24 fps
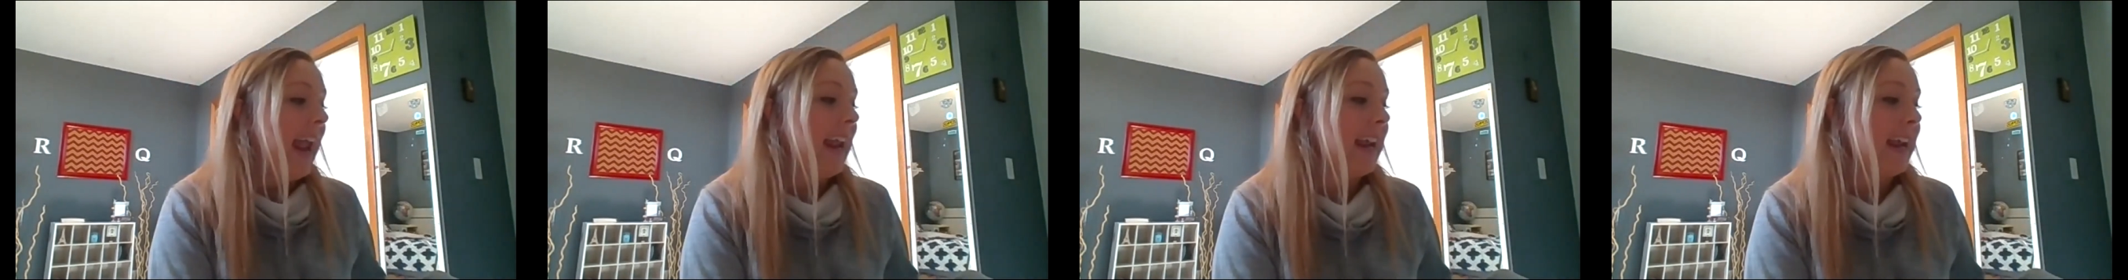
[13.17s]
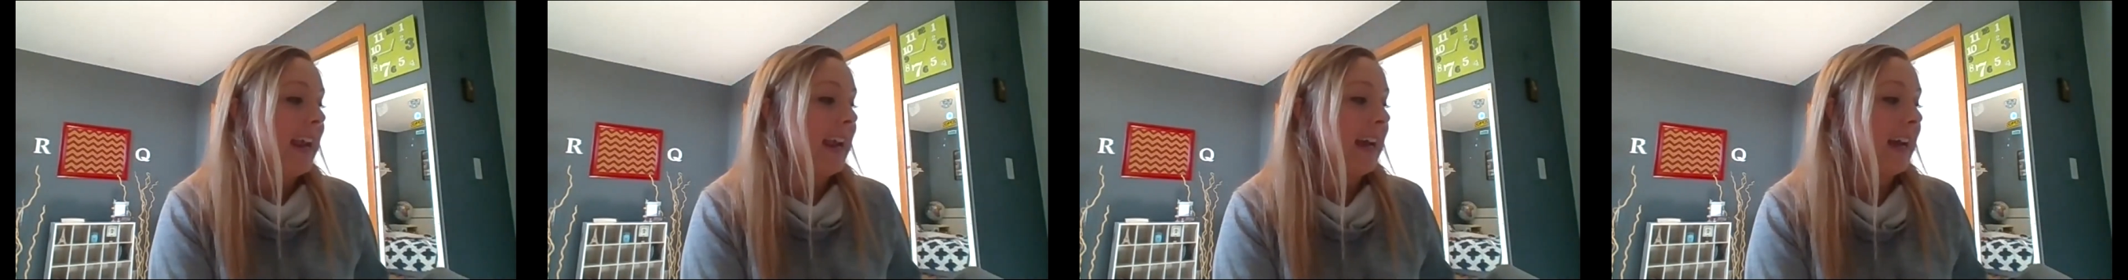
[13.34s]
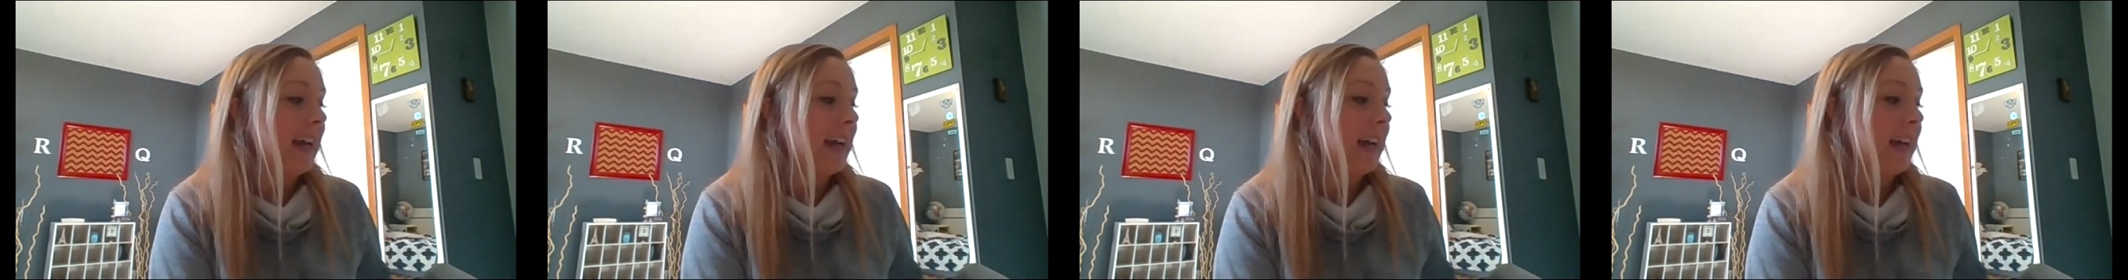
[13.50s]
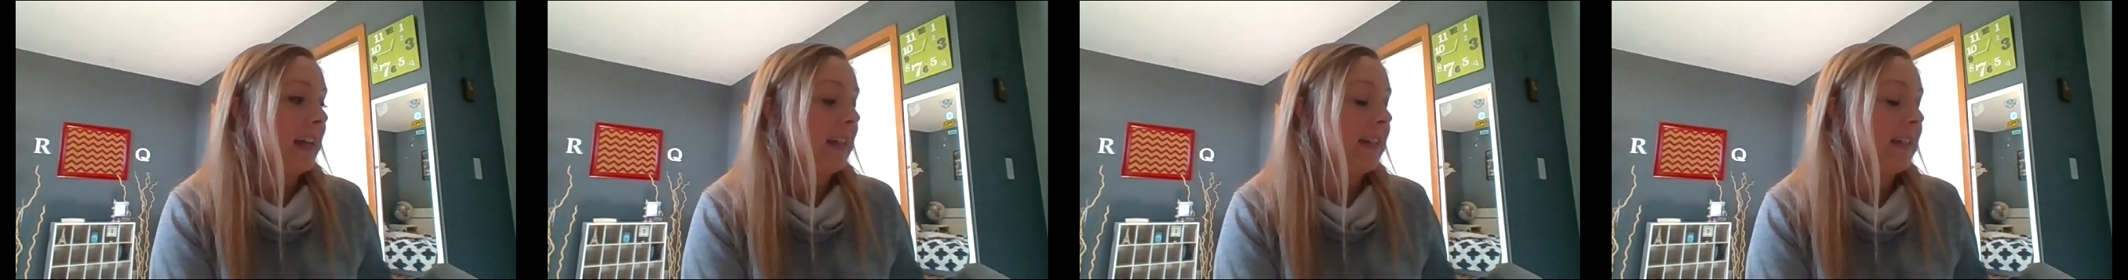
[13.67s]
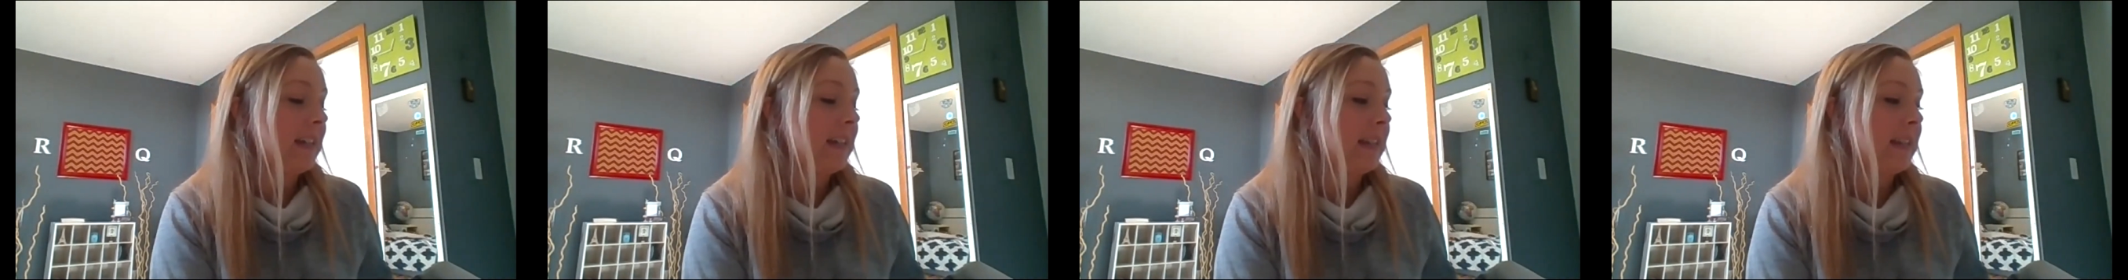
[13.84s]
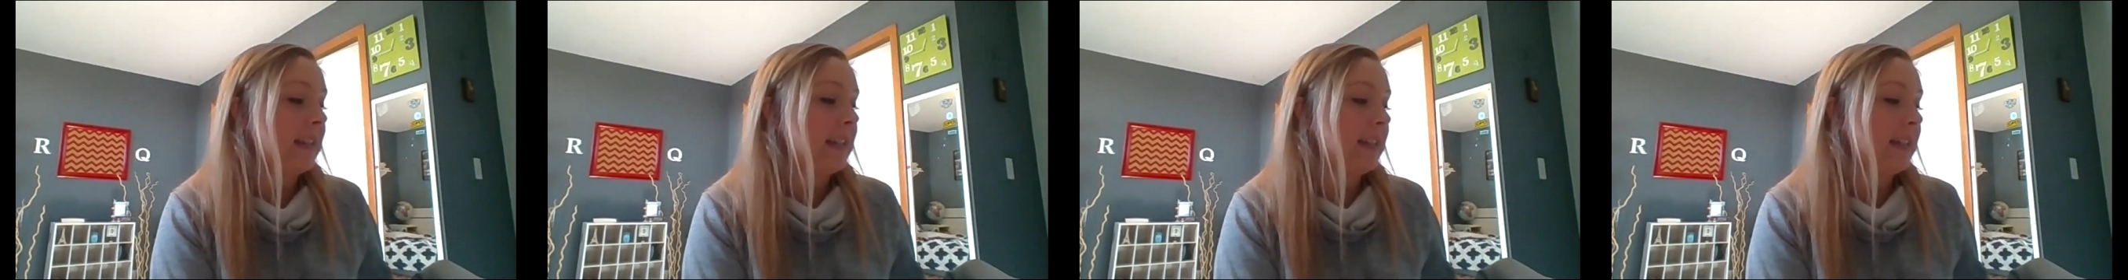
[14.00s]

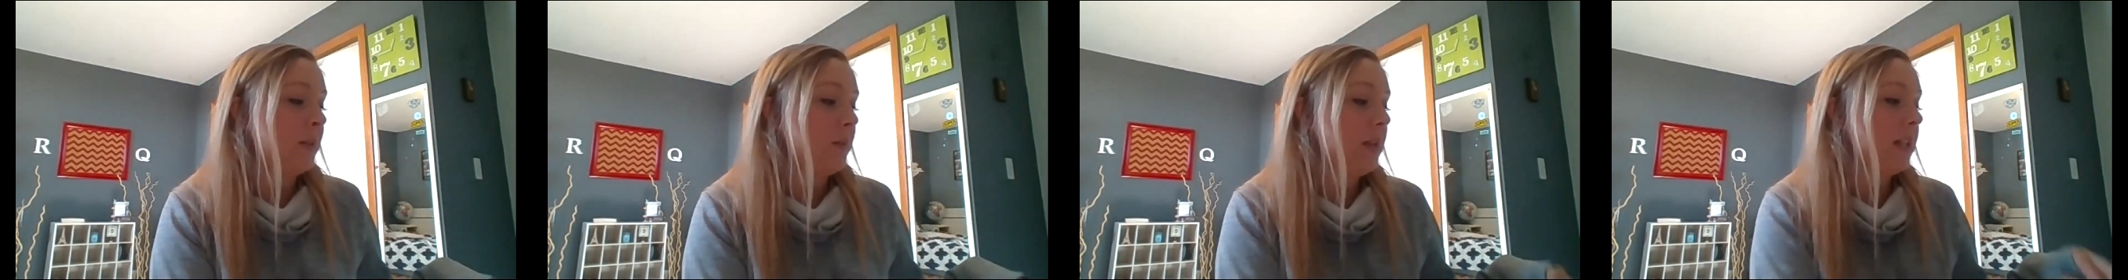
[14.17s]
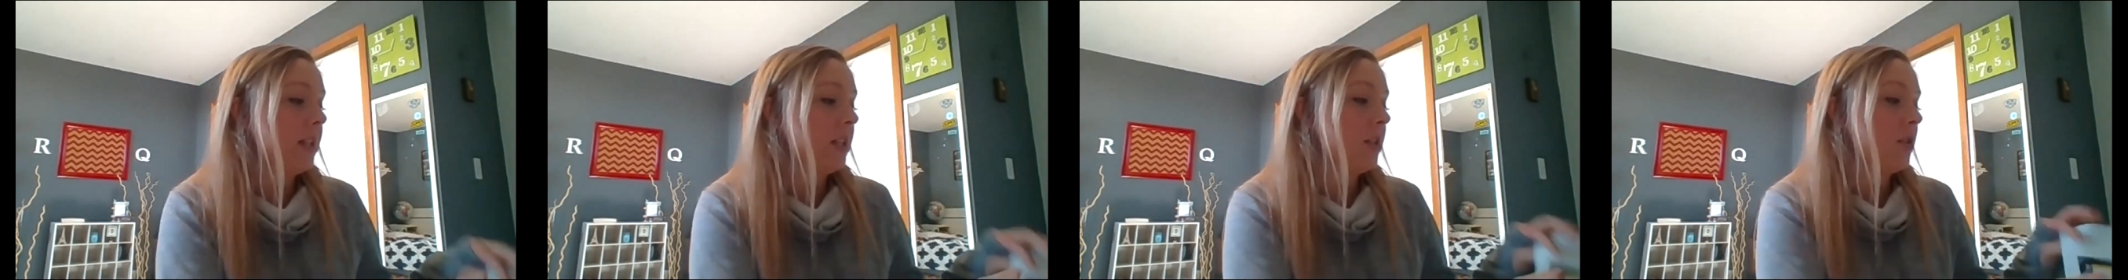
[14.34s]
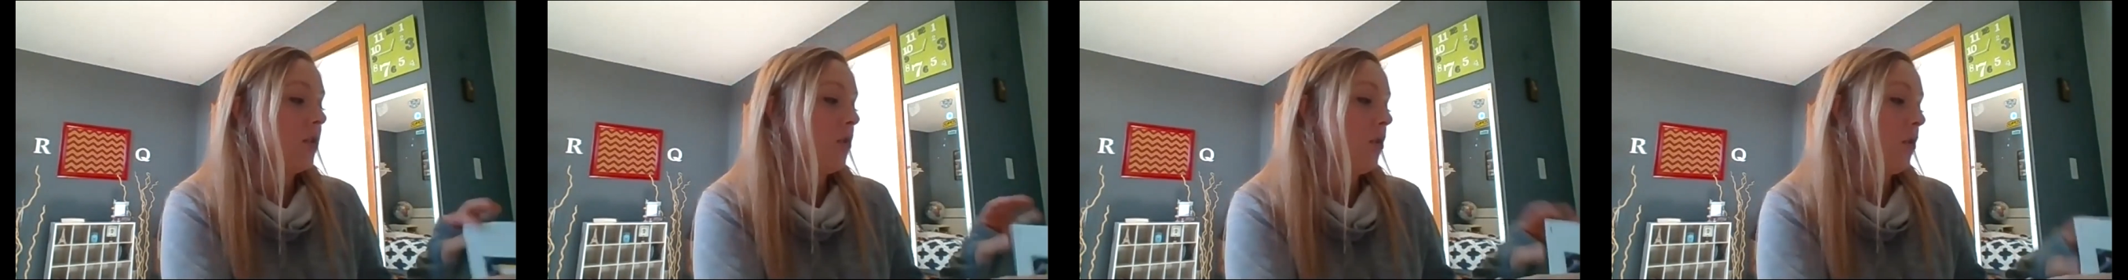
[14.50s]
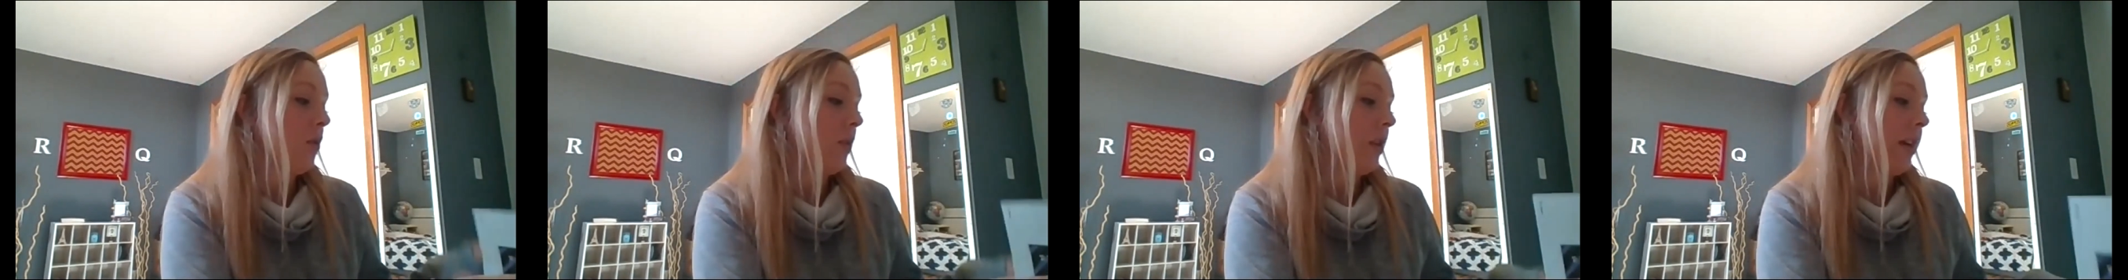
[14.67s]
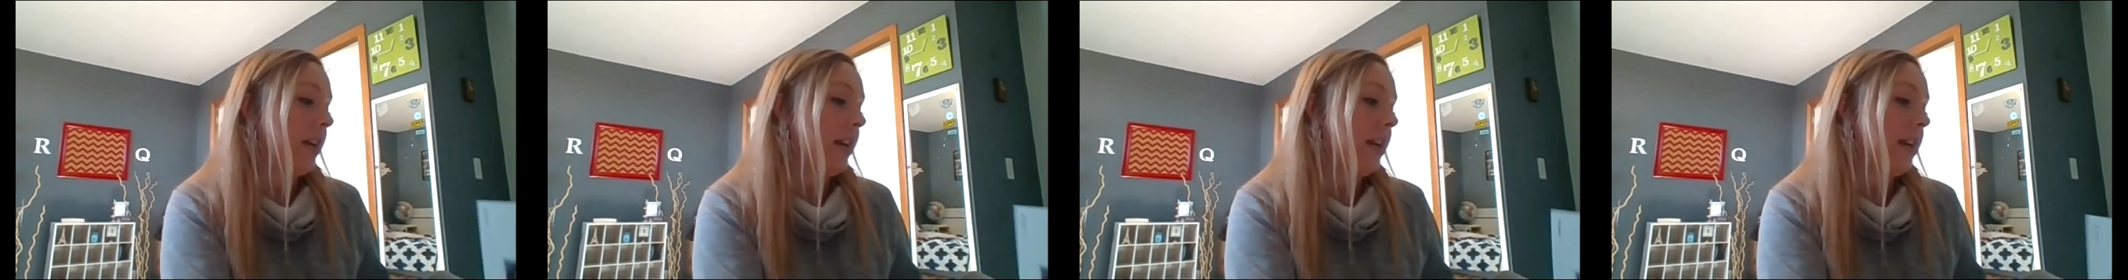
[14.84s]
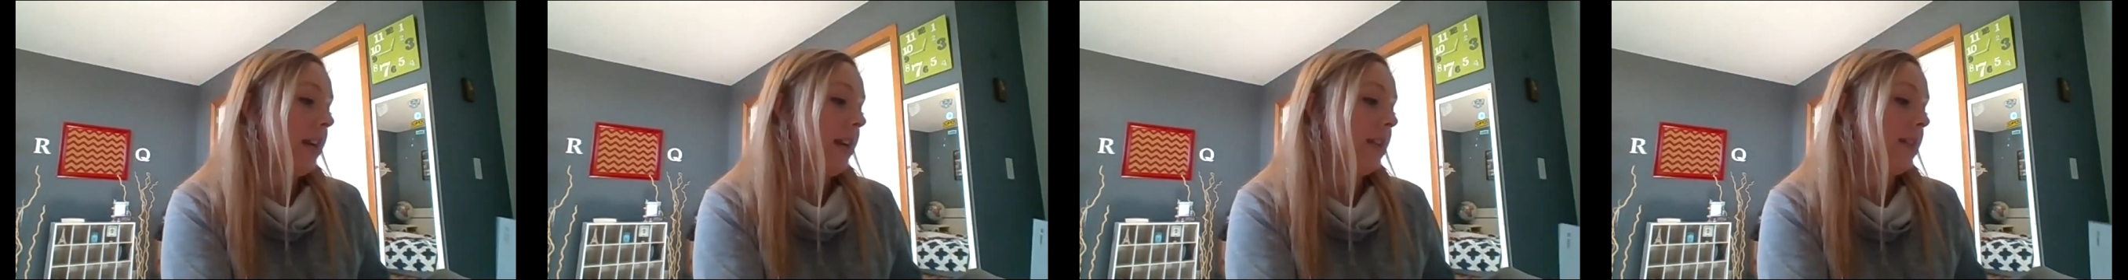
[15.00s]
And this week's
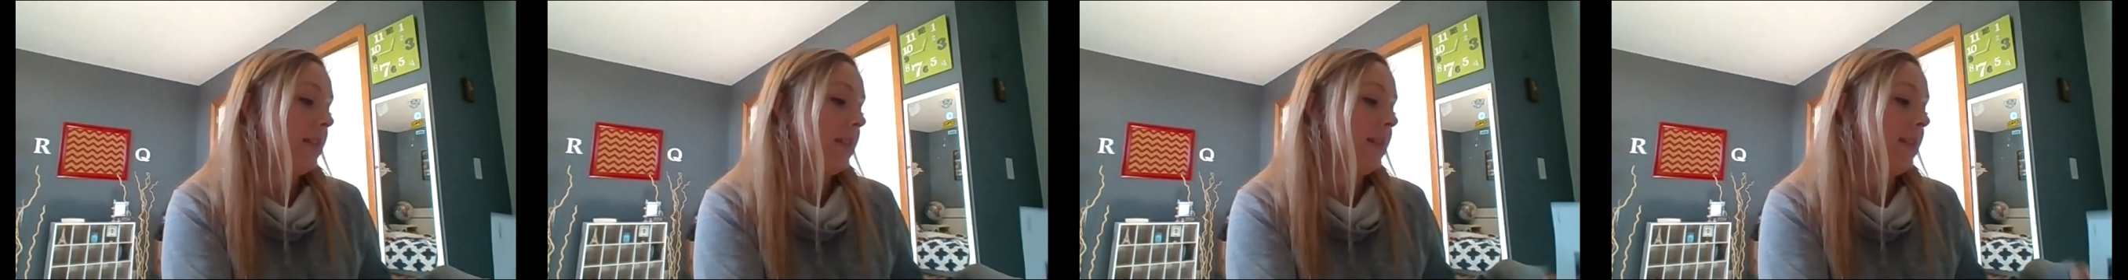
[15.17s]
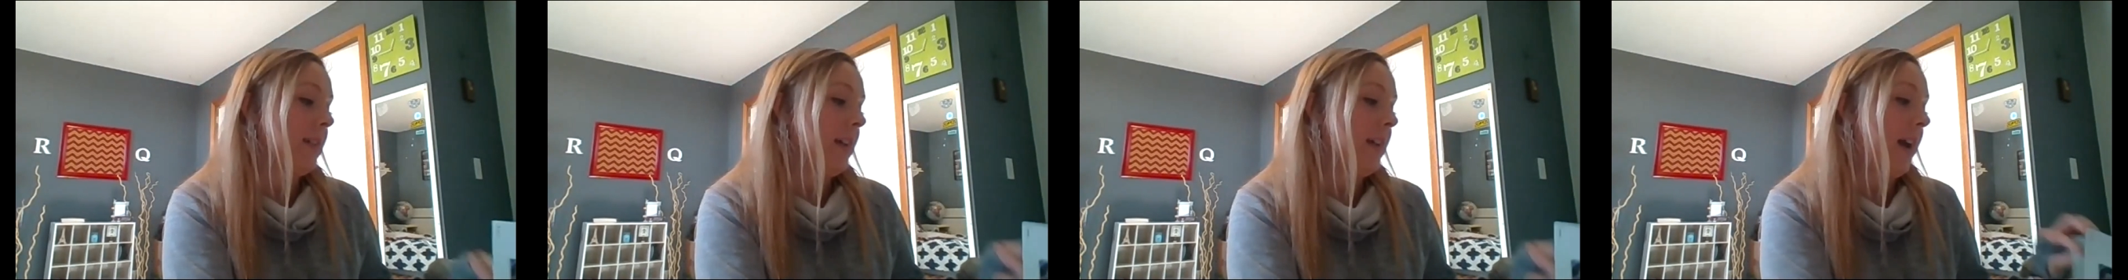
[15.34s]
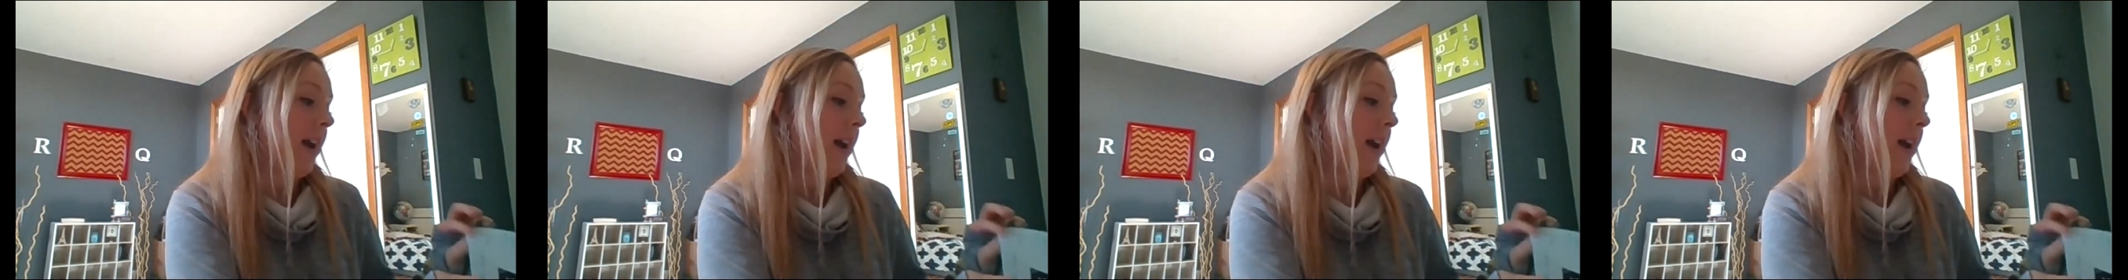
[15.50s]
story is